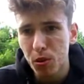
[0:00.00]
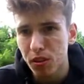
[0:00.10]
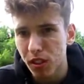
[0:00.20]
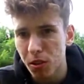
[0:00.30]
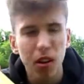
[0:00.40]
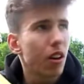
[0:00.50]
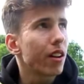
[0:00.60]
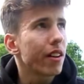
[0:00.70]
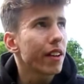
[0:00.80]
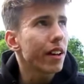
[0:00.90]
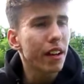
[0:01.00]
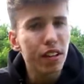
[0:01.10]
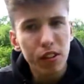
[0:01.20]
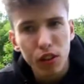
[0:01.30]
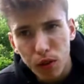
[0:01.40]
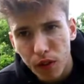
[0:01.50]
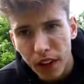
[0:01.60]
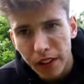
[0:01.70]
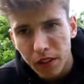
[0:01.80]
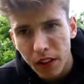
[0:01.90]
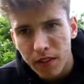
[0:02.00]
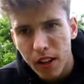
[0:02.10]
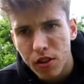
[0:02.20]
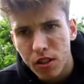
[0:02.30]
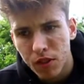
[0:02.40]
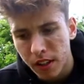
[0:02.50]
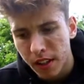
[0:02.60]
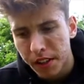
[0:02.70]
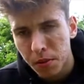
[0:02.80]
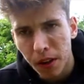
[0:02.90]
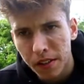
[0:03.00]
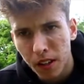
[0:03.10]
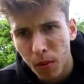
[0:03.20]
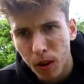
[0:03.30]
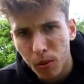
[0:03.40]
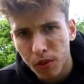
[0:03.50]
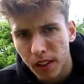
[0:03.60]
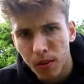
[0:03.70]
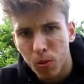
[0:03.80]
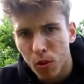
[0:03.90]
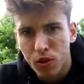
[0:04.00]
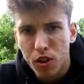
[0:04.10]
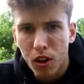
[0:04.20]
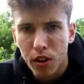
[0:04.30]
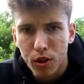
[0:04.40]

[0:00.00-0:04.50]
So yeah, that's a cool fact. I've never actually ridden it 20 miles in one charge.